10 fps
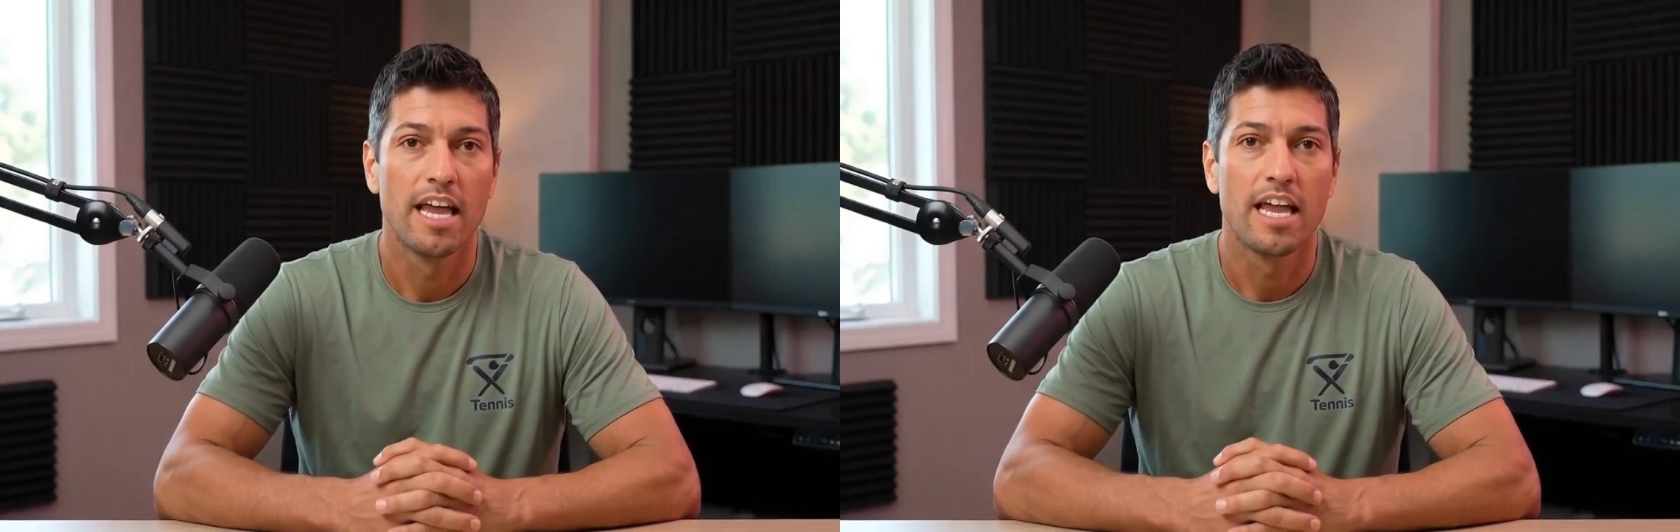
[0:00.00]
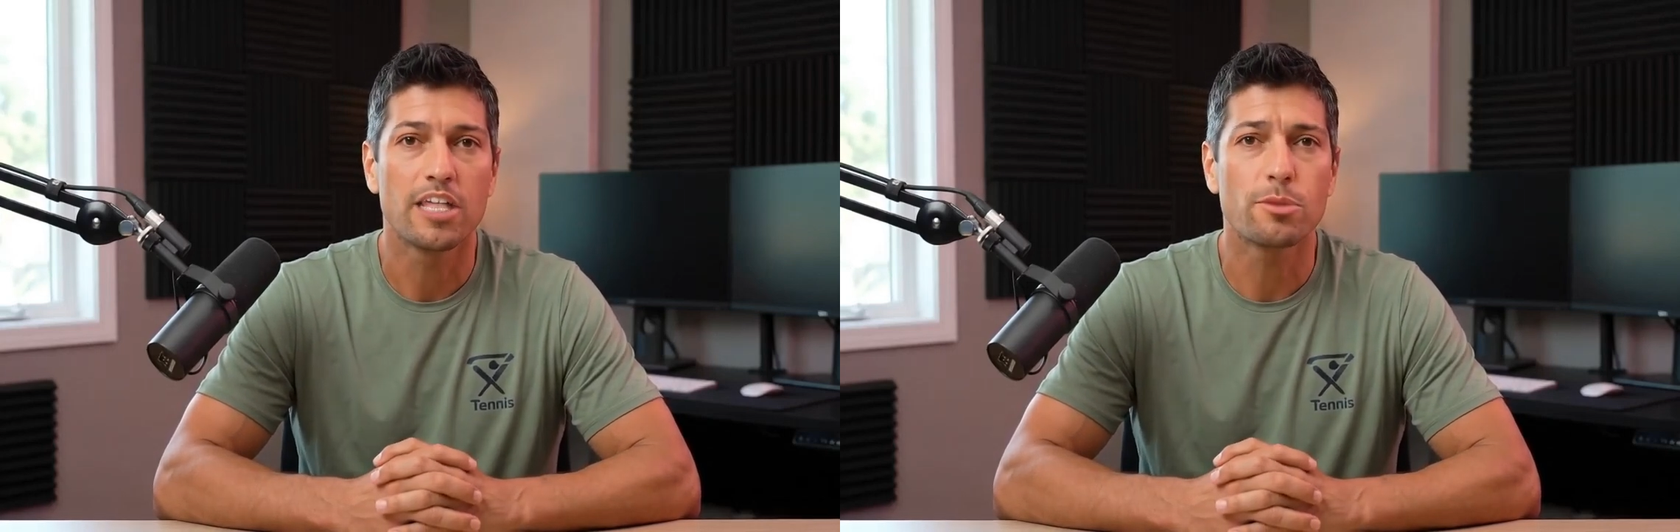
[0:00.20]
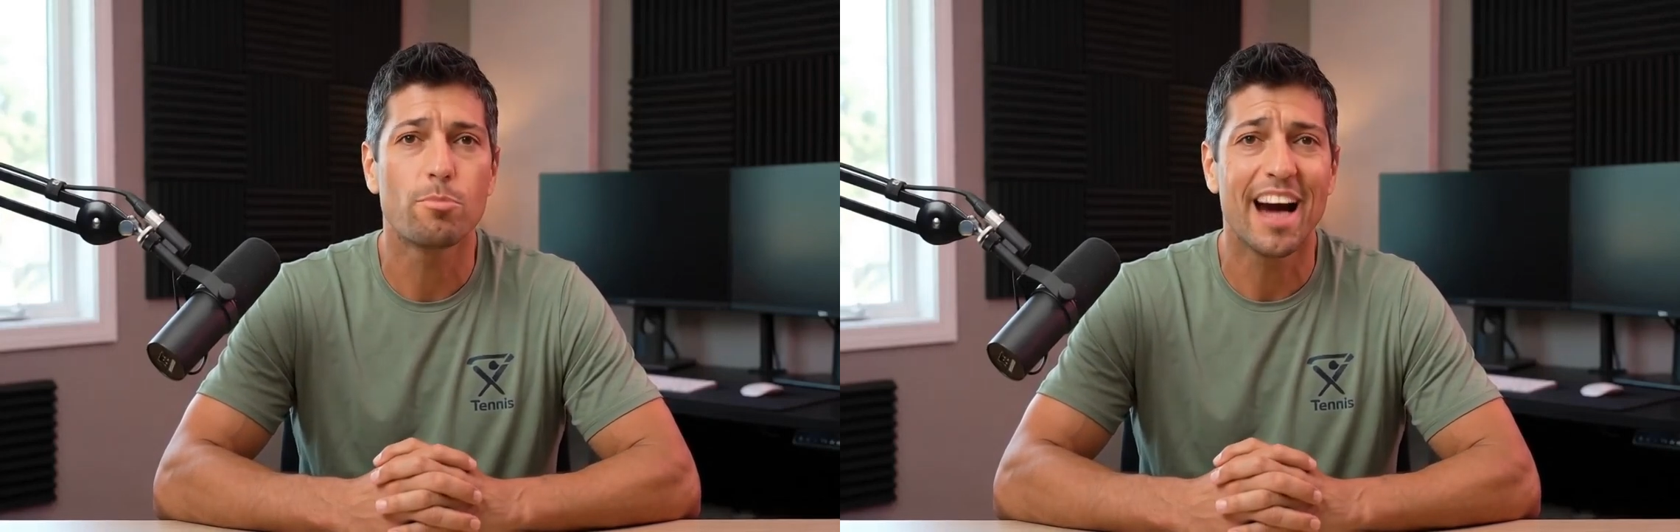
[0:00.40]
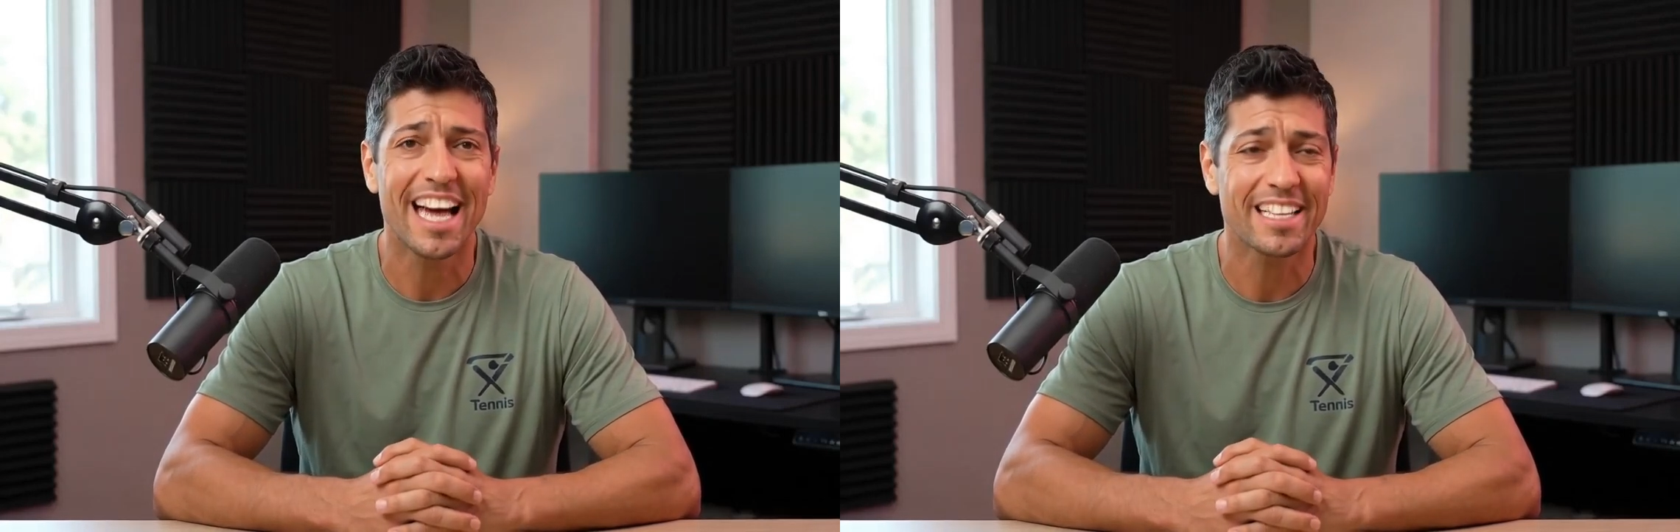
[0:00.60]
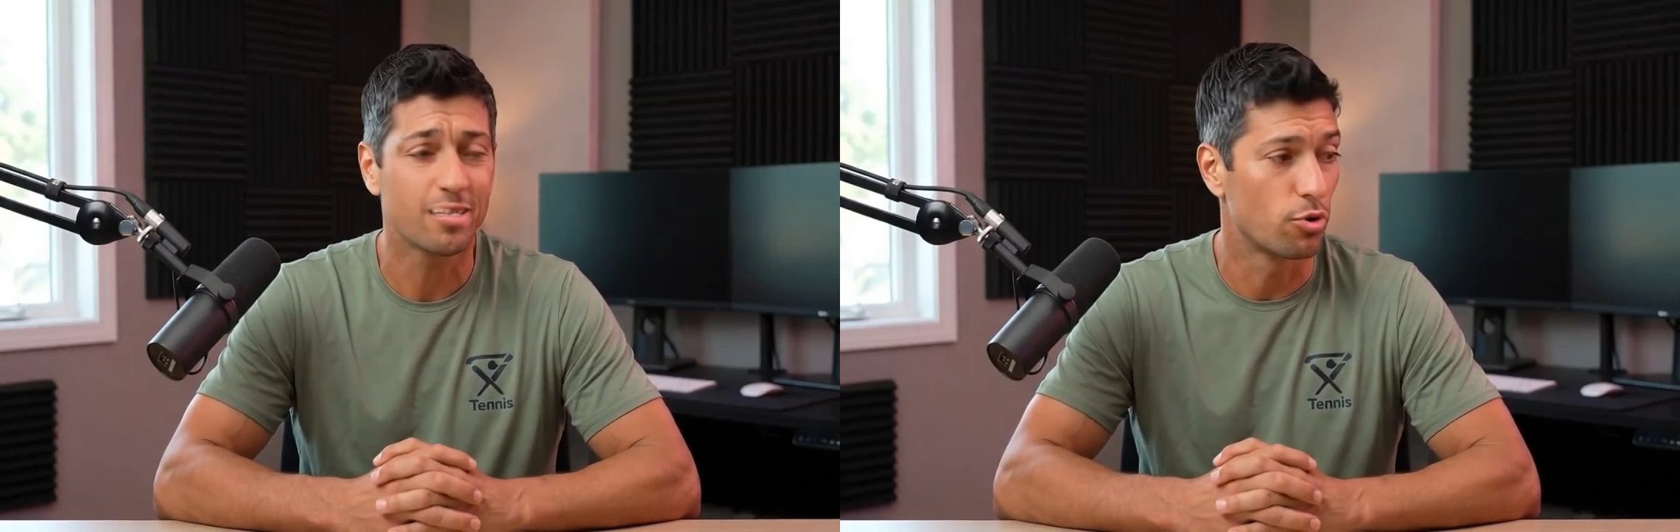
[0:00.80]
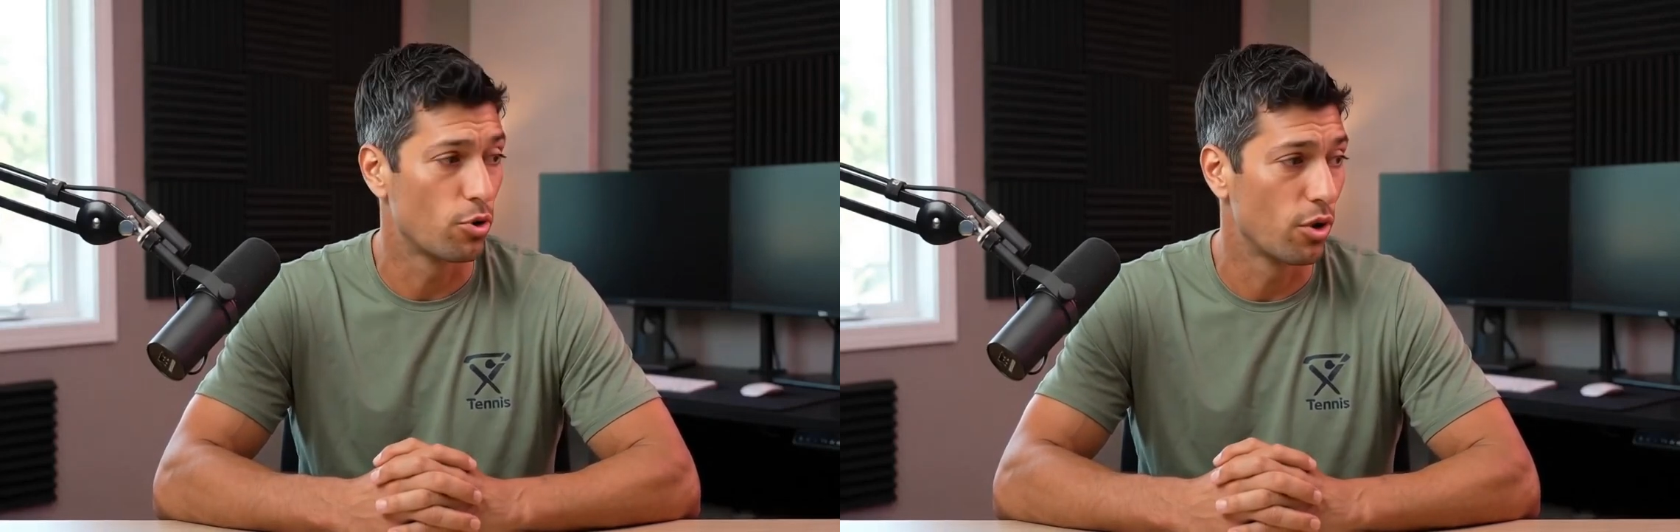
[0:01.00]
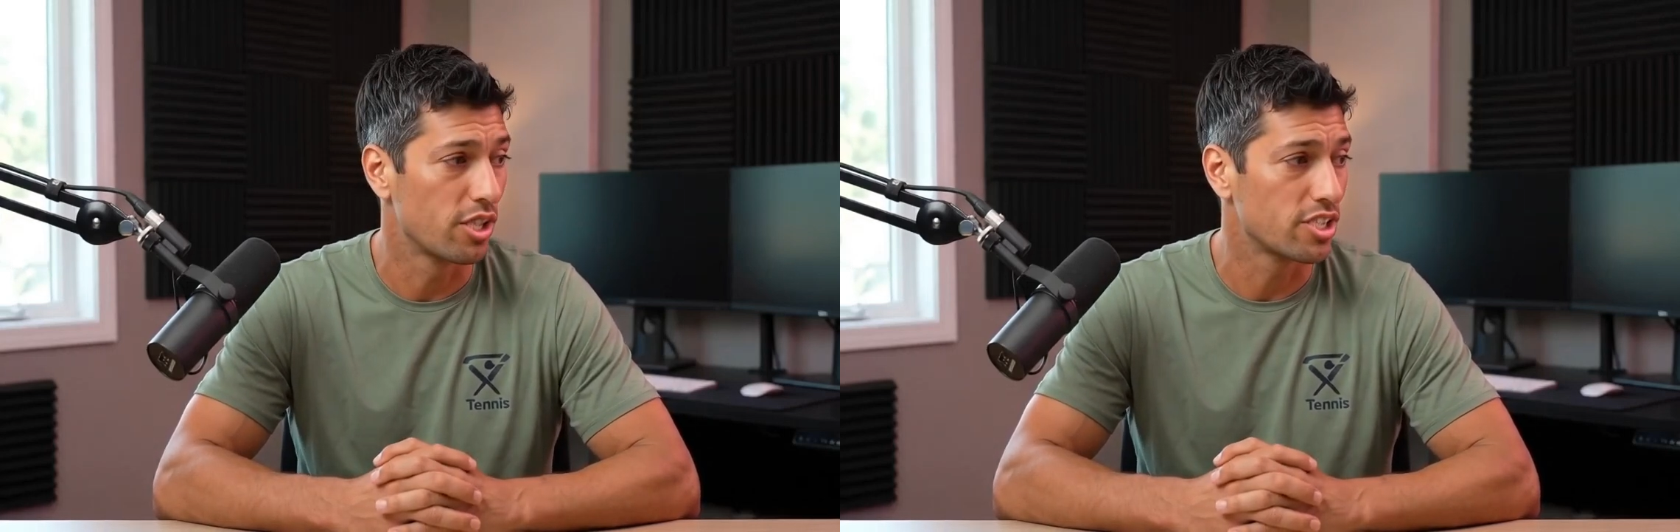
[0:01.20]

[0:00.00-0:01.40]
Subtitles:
And just practice it real quick.